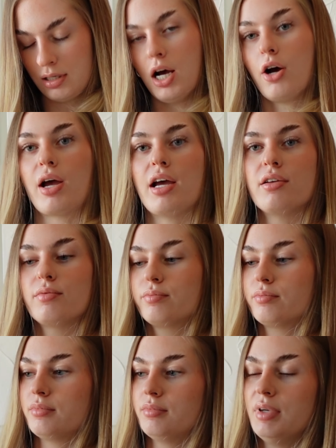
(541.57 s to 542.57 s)
Okay,
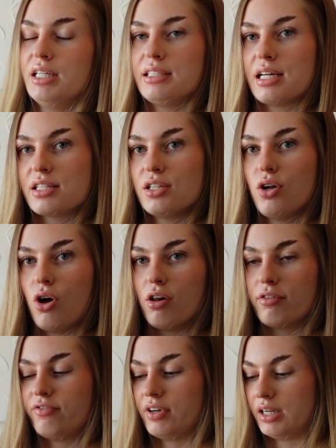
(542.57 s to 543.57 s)
it doesn't all
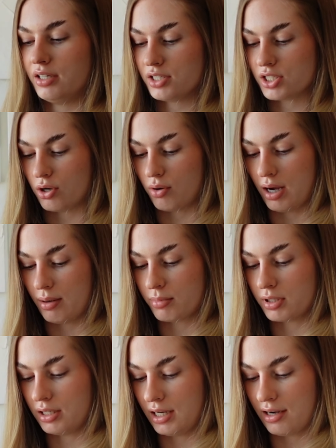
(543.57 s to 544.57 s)
fit. So I'm
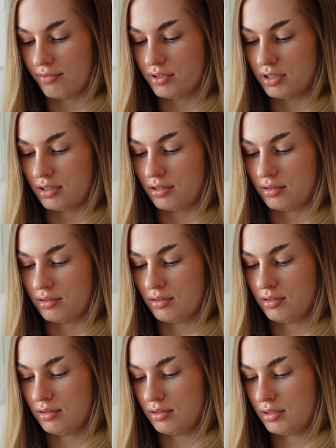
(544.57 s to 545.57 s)
gonna have to
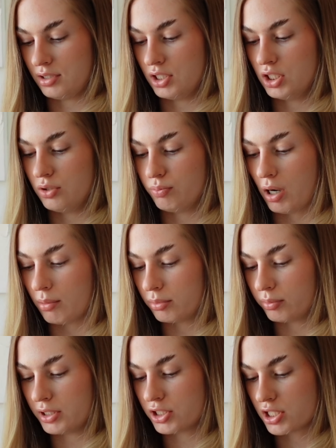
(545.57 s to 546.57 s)

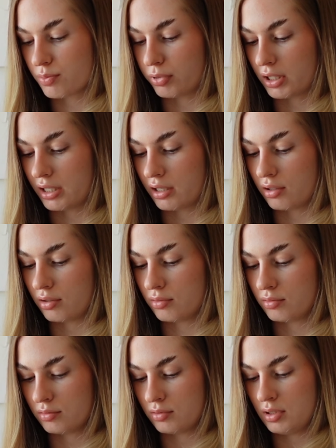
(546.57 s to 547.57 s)
probably just bring,
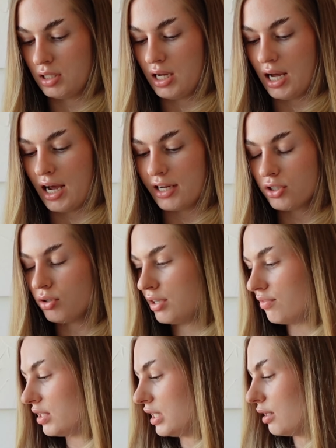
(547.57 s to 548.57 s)
I don't
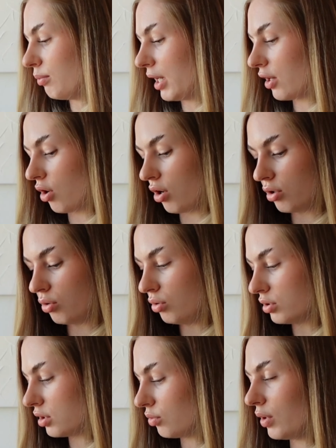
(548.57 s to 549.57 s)
even need my card
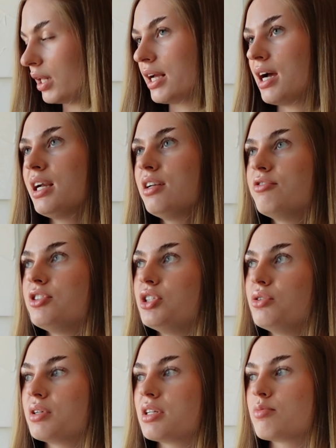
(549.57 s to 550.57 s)
holder. Well, I kind of
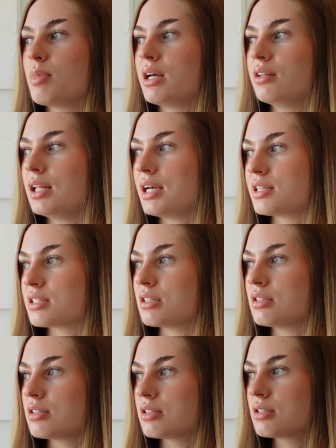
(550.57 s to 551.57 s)
do because my
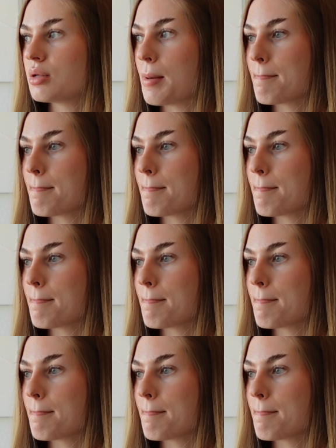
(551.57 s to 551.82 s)
license.